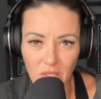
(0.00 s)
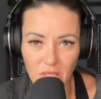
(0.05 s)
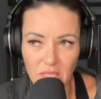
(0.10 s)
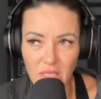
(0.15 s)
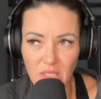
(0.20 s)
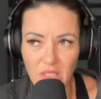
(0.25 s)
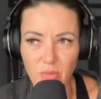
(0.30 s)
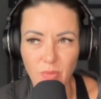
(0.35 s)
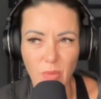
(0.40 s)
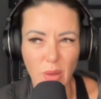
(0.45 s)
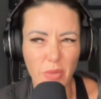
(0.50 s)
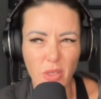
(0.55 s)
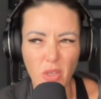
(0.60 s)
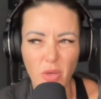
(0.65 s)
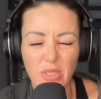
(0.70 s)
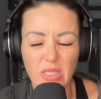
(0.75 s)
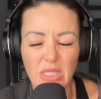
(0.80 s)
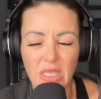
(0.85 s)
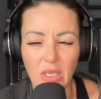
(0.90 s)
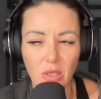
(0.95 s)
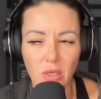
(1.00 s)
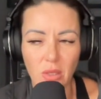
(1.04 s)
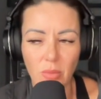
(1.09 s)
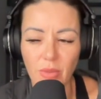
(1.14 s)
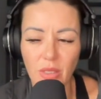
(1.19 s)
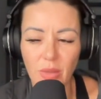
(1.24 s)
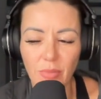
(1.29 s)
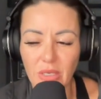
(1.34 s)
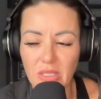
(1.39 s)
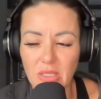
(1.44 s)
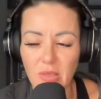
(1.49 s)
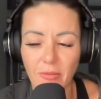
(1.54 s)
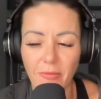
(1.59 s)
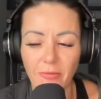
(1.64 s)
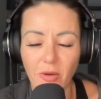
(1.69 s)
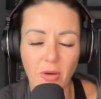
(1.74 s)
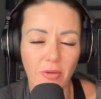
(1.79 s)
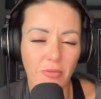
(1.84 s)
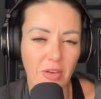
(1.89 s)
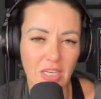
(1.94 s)
I just, people always think you can build muscle
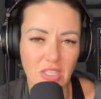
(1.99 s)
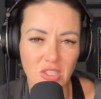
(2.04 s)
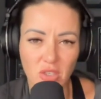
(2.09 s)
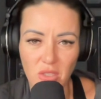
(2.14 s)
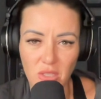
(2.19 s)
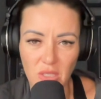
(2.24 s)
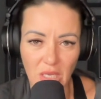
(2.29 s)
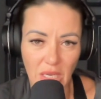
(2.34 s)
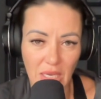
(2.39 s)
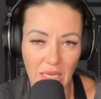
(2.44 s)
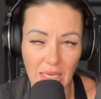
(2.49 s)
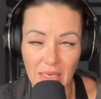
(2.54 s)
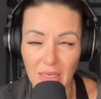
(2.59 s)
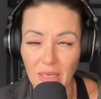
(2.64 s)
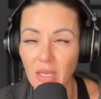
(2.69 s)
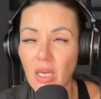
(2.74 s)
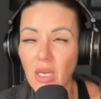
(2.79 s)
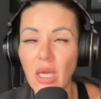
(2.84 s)
far faster than you can.